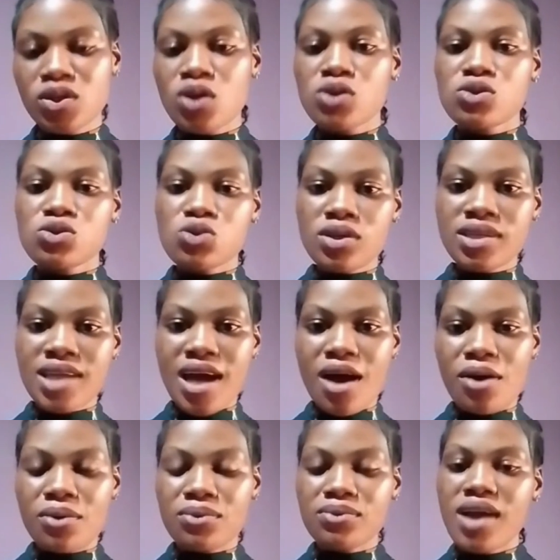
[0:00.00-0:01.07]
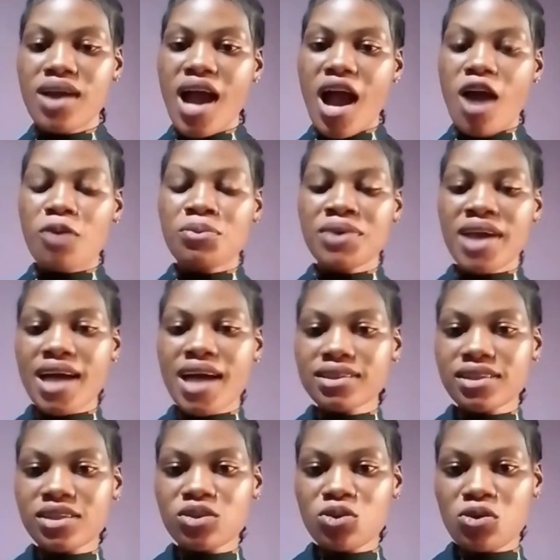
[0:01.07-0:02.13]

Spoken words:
So now, I'll be handing